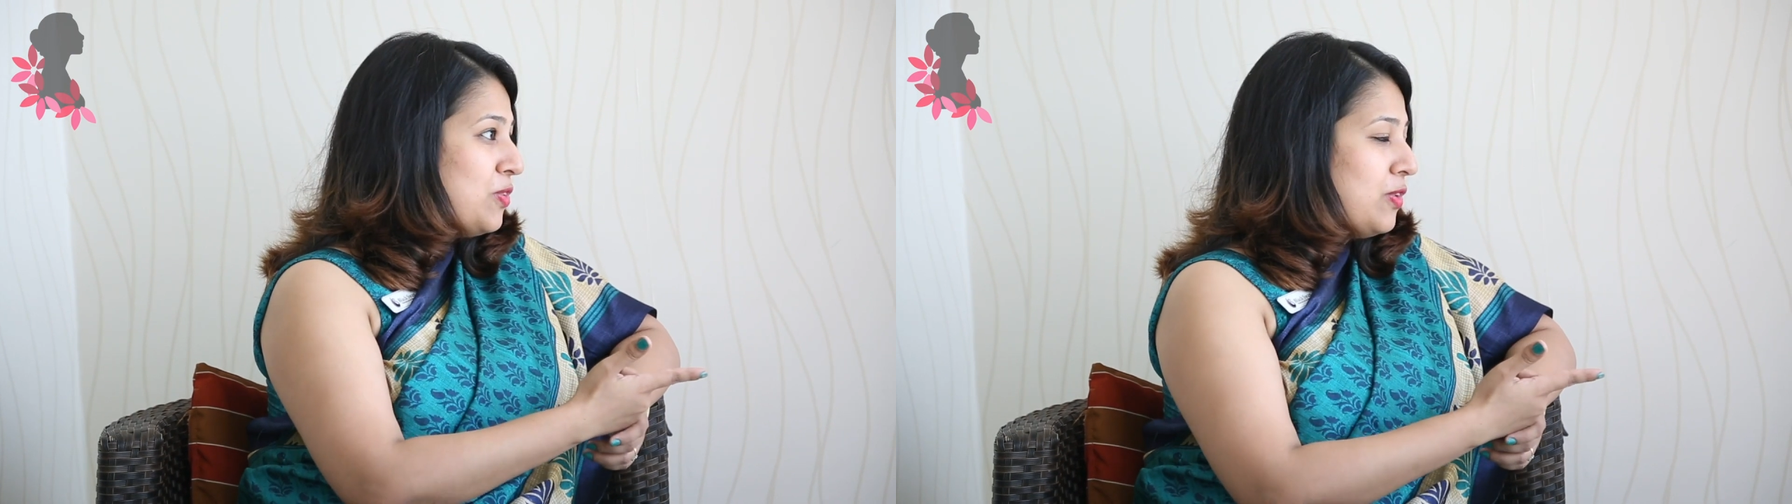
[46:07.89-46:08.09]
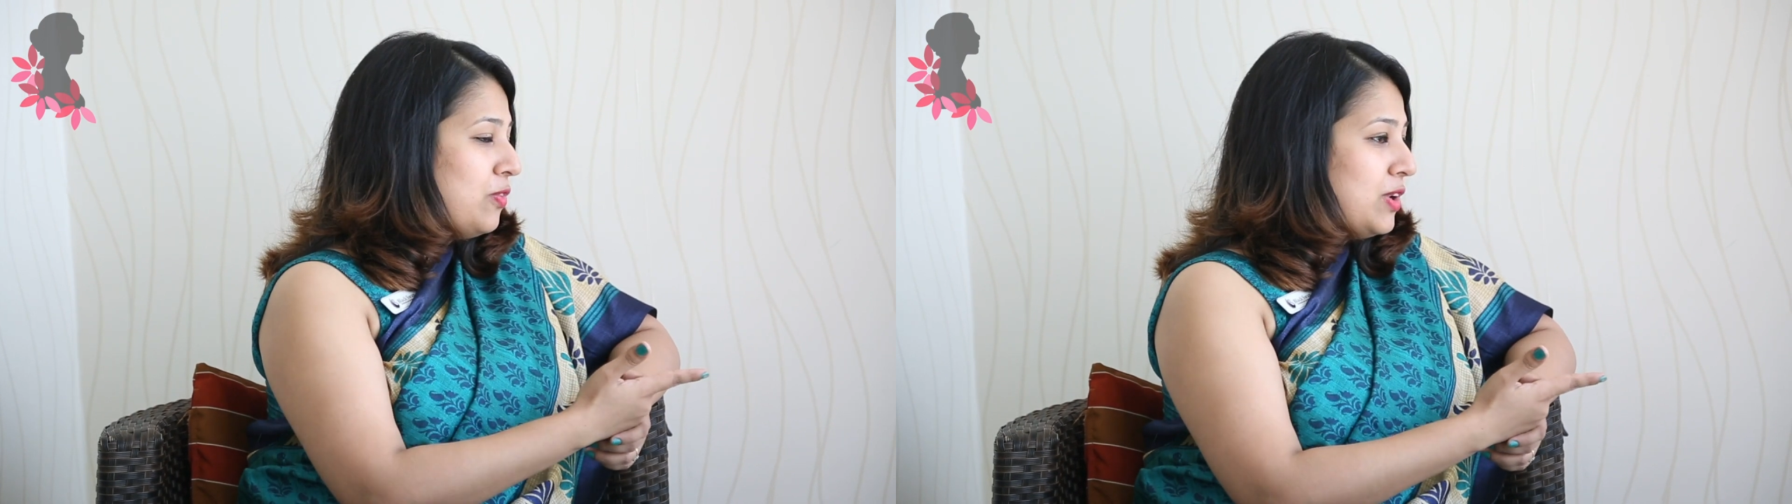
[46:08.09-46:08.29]

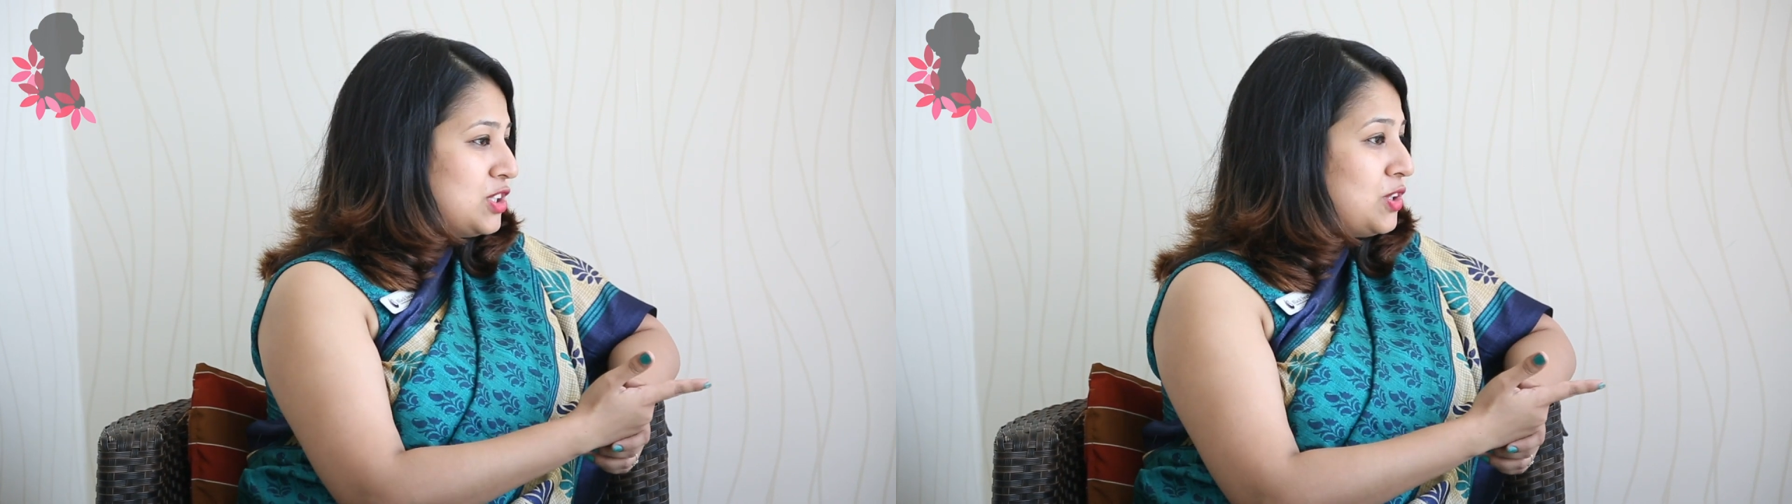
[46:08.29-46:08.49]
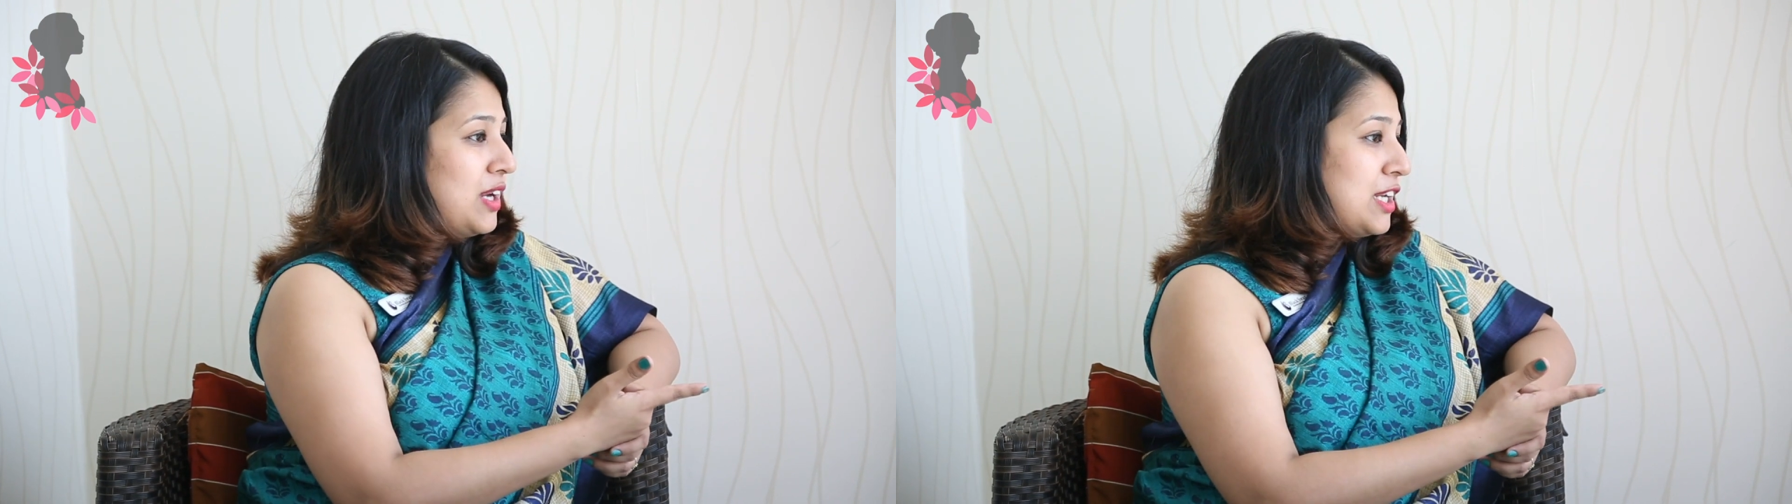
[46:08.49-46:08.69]

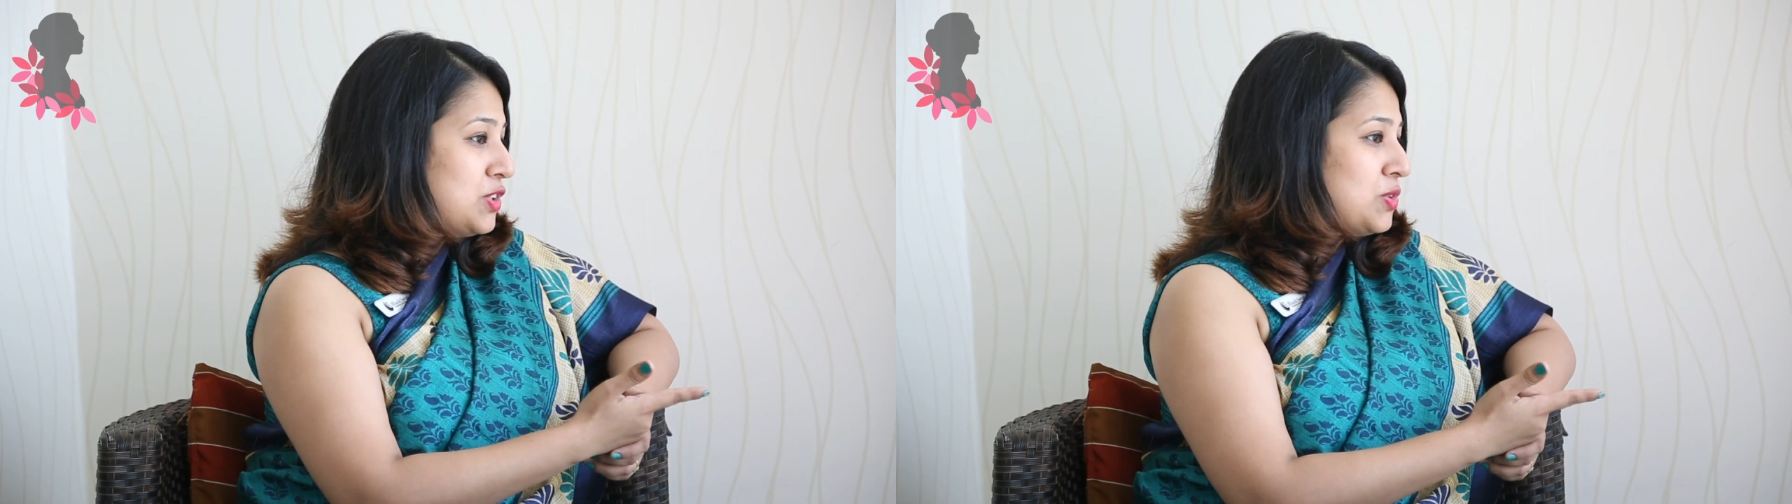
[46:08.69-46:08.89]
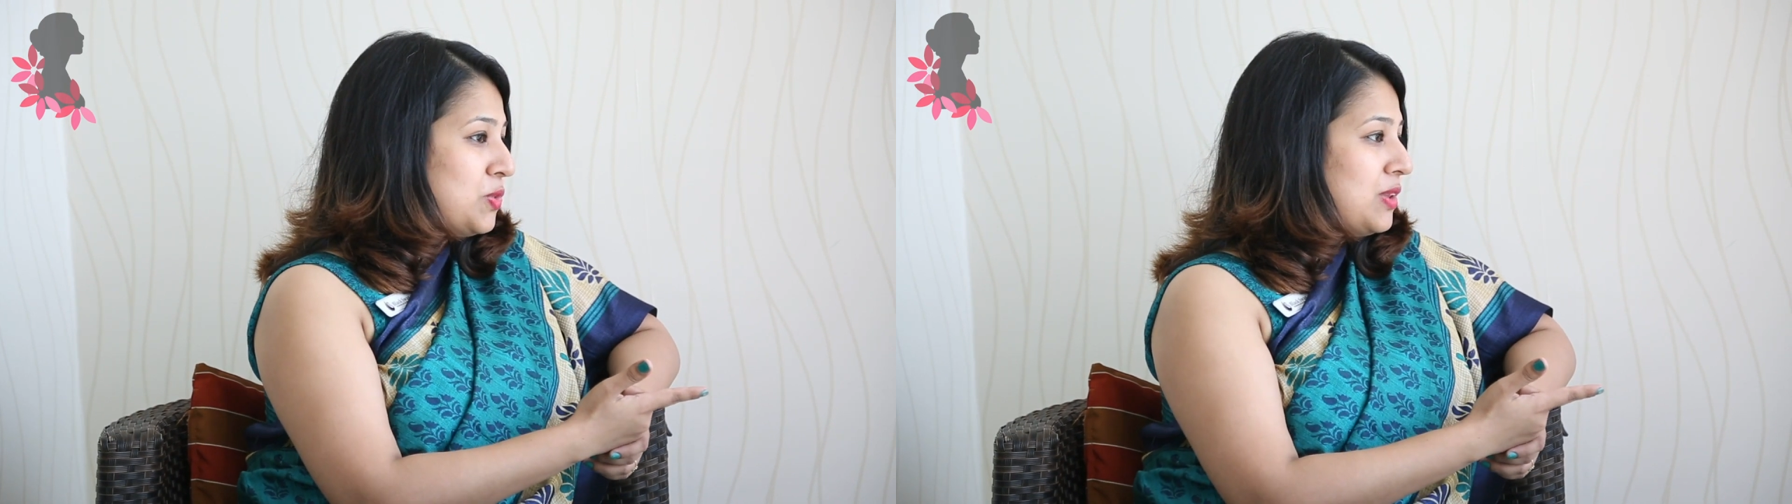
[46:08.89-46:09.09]
once you get to know